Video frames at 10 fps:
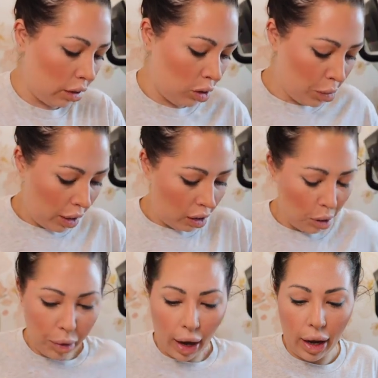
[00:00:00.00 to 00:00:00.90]
the loose
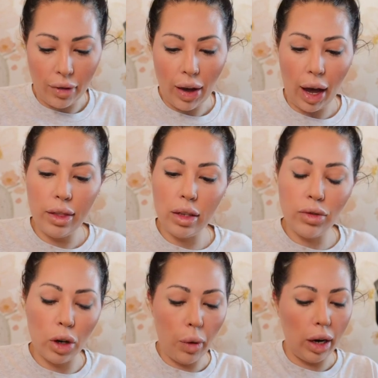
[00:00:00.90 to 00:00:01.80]
powder, but I have had this
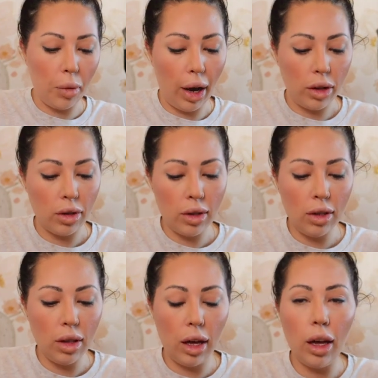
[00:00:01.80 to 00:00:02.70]
for quite a while. So this
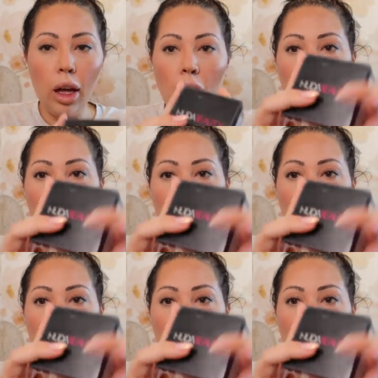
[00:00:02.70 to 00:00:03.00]
is the